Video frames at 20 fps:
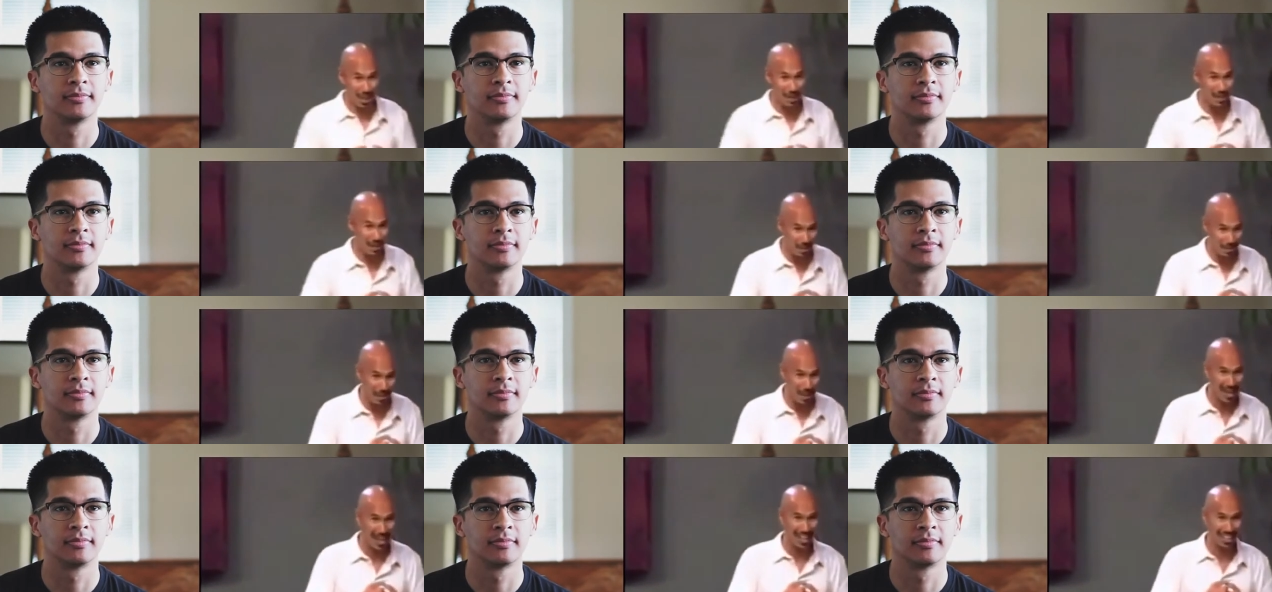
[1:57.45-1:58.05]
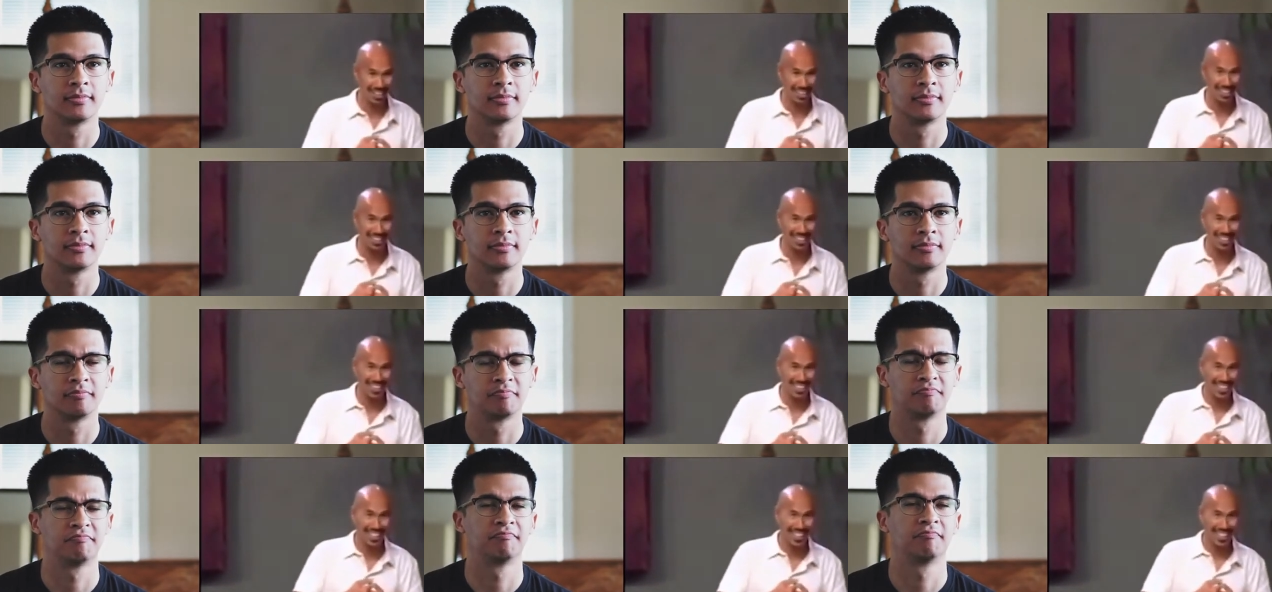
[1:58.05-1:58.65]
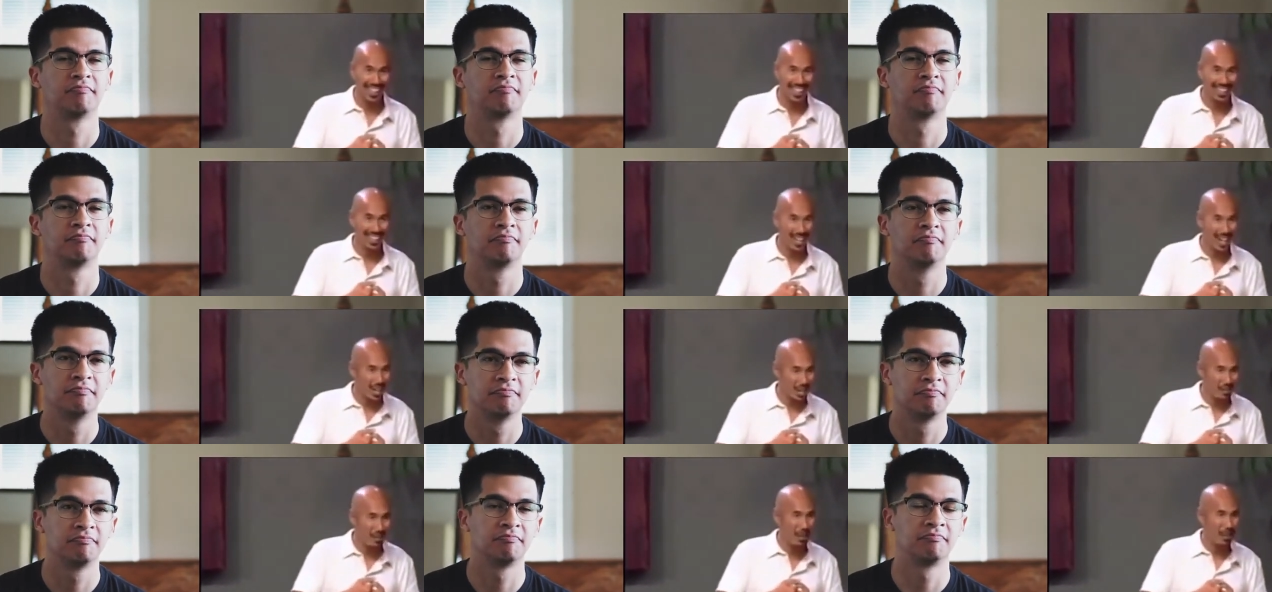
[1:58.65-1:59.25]
Speaker 1: coming back. A
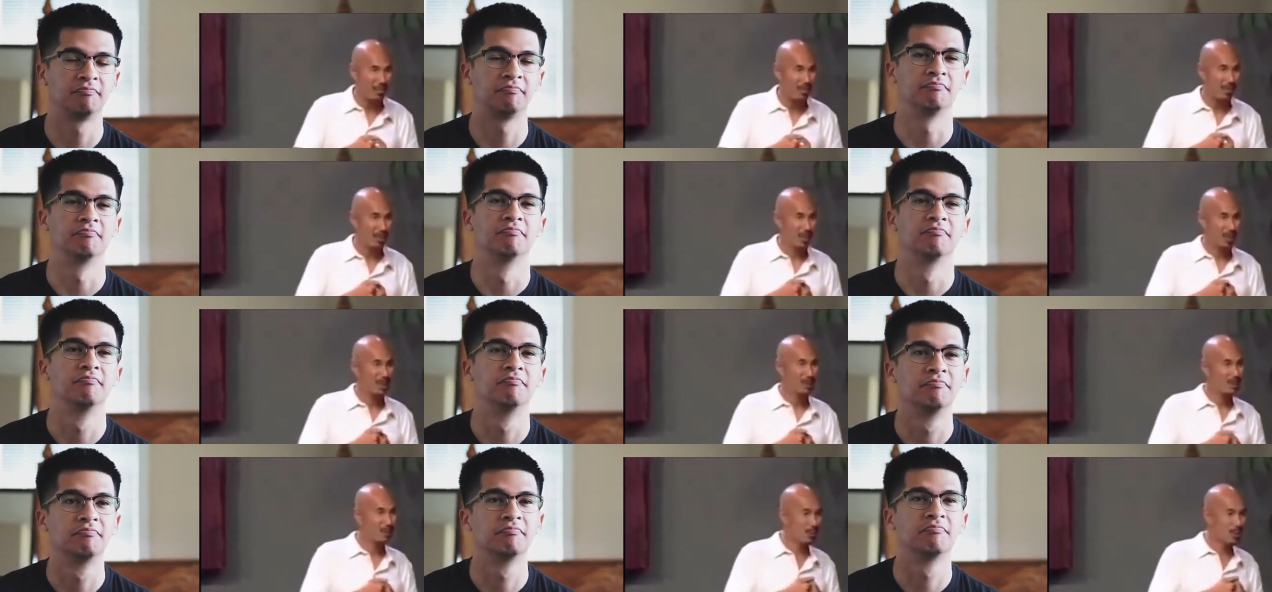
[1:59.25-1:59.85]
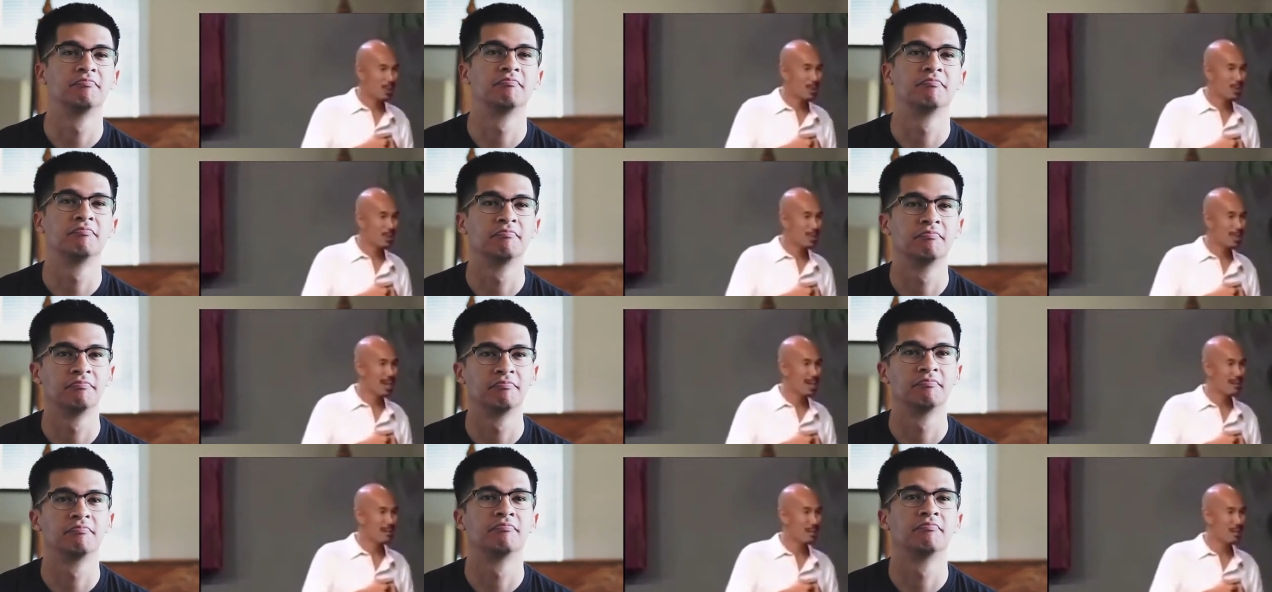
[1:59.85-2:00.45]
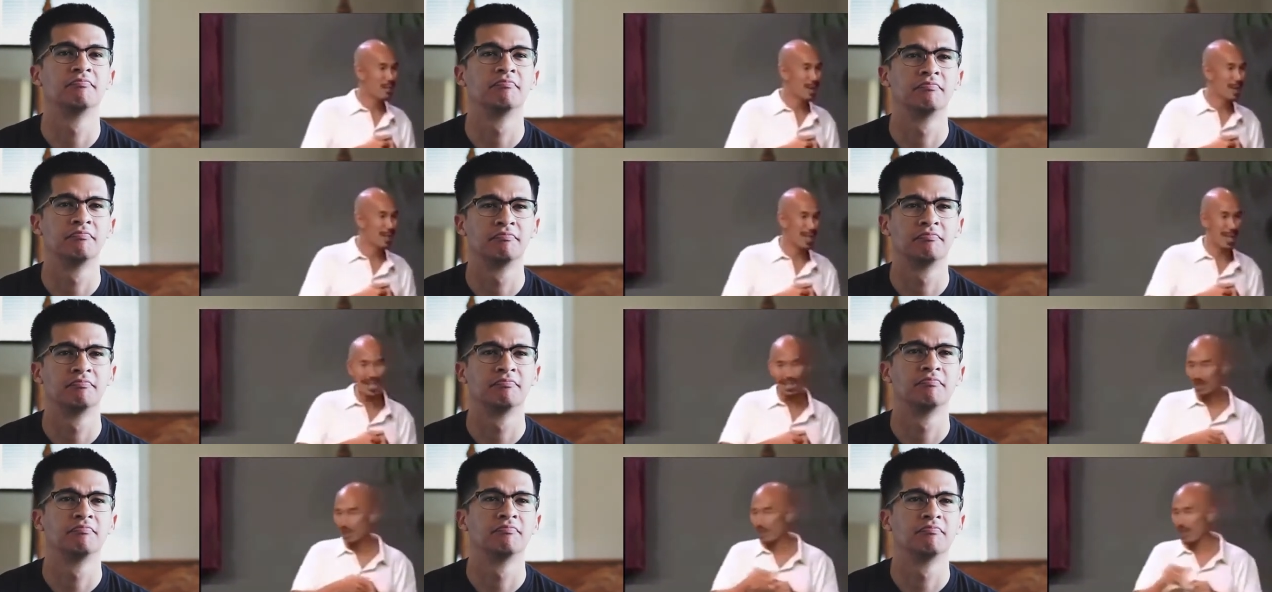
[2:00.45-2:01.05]
lot of people hmm. were confused after
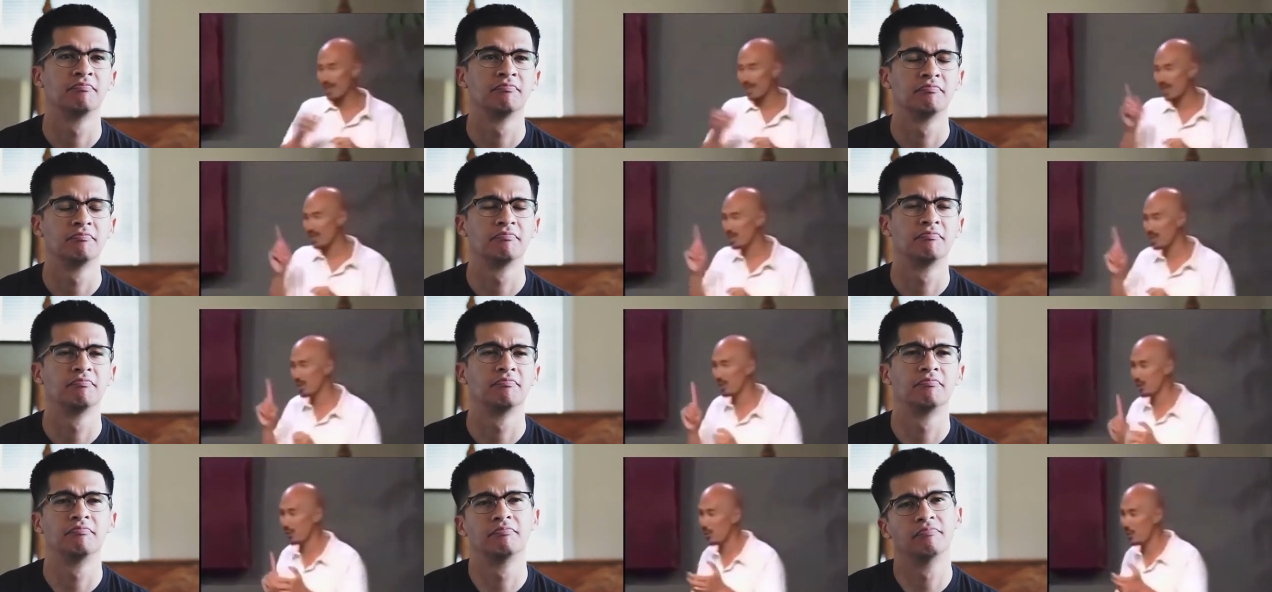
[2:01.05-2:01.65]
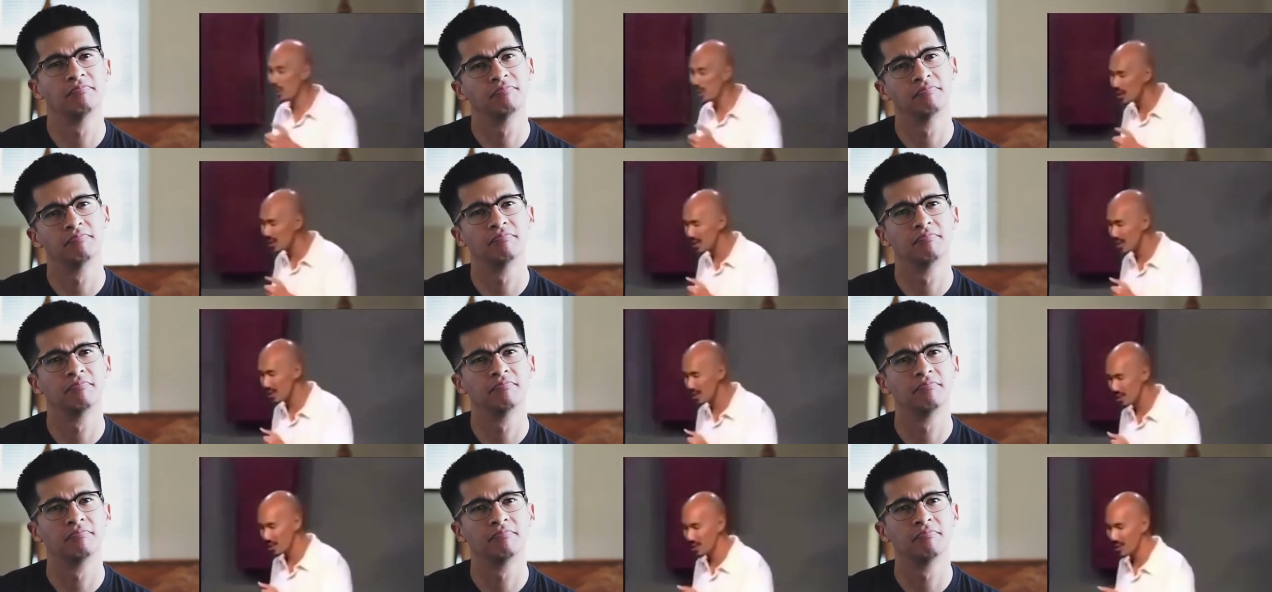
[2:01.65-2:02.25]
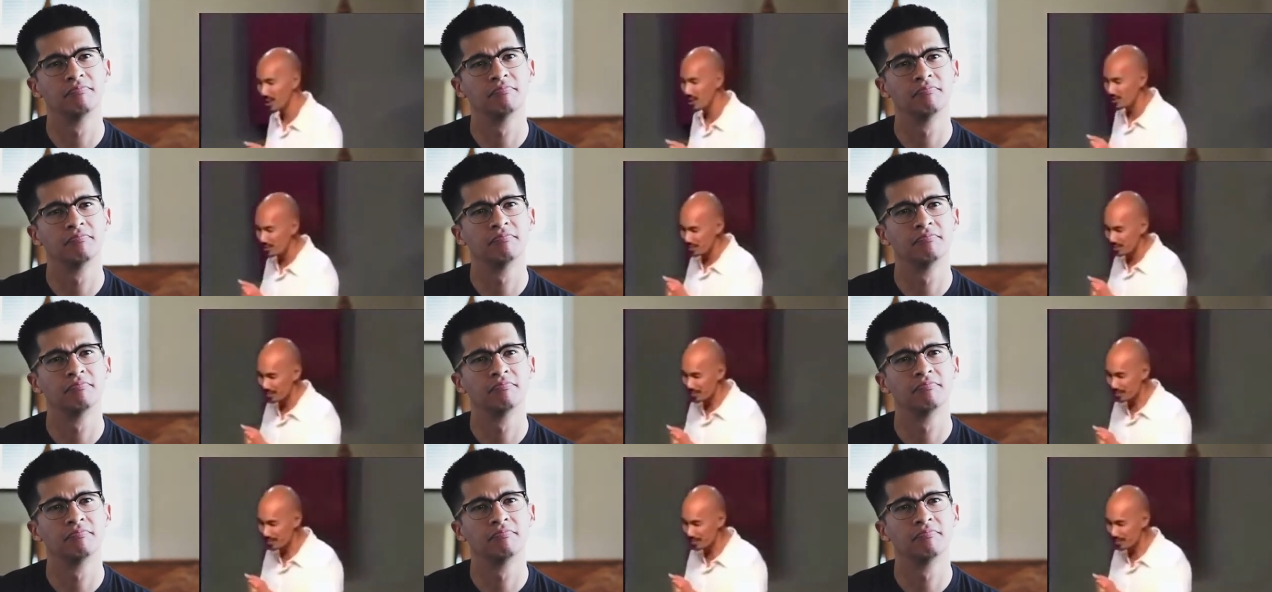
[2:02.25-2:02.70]
my last message over one issue.